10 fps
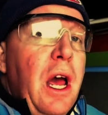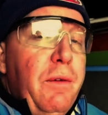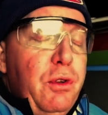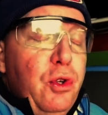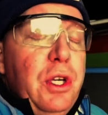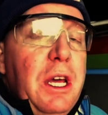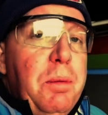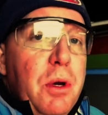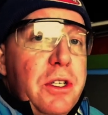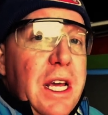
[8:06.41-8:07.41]
If we do need to
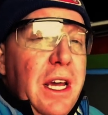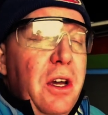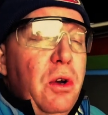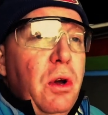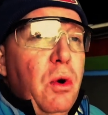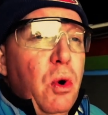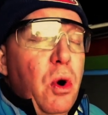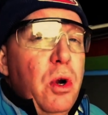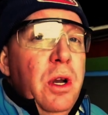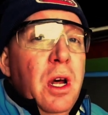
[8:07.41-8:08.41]
put a second
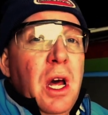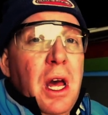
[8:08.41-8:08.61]
coat on,